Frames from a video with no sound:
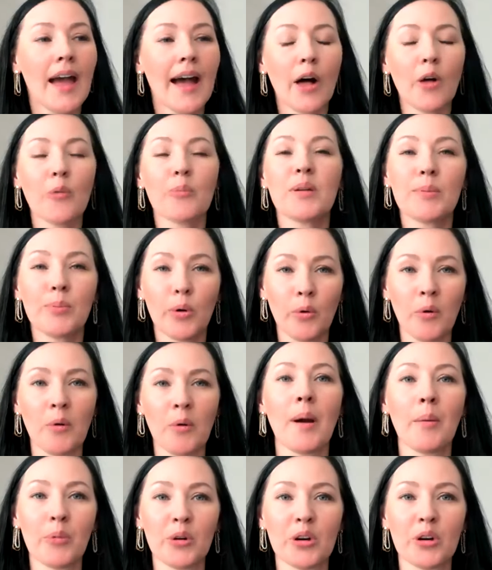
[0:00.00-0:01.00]
help people
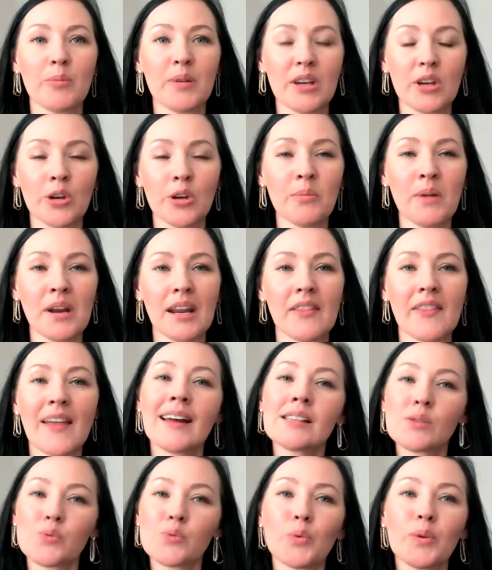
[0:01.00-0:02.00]
remember to be human and
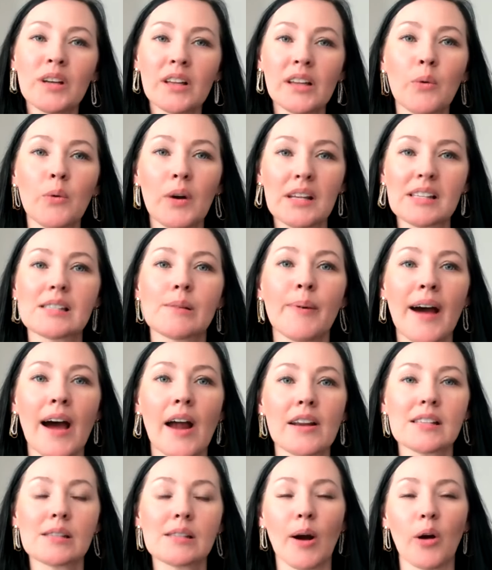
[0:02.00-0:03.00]
that's really what it's
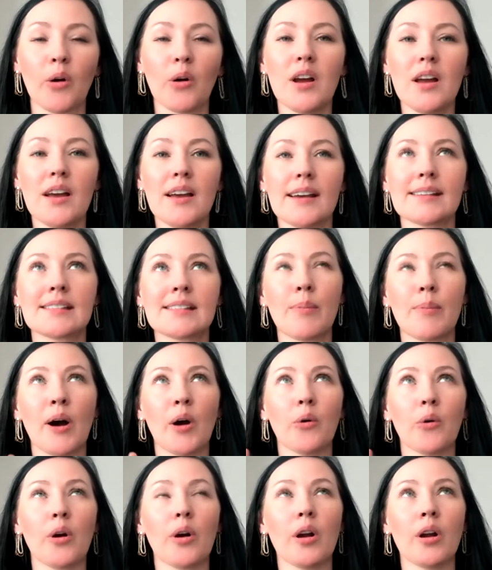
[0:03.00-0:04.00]
about it's about it's
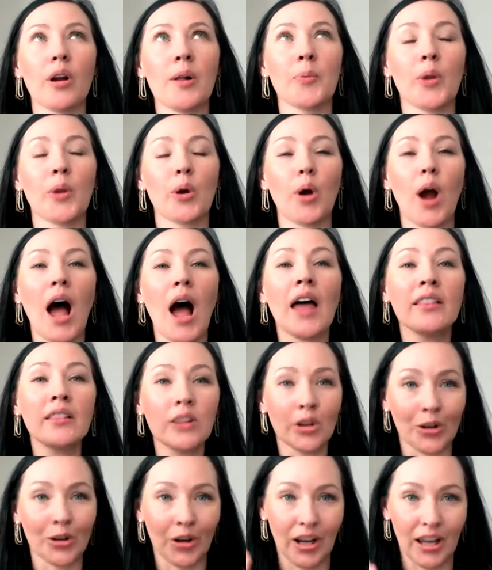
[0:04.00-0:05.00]
about
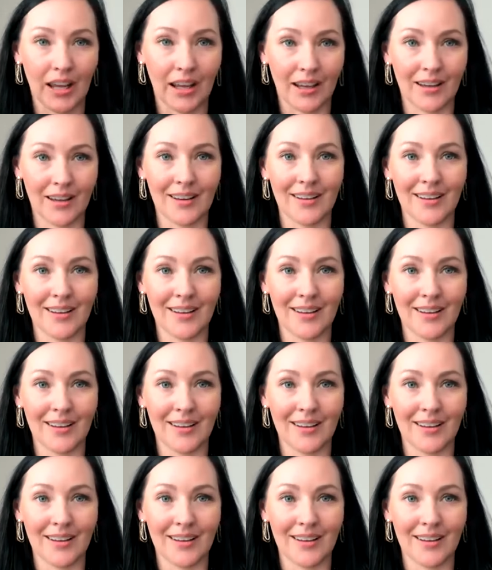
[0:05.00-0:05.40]
unlearning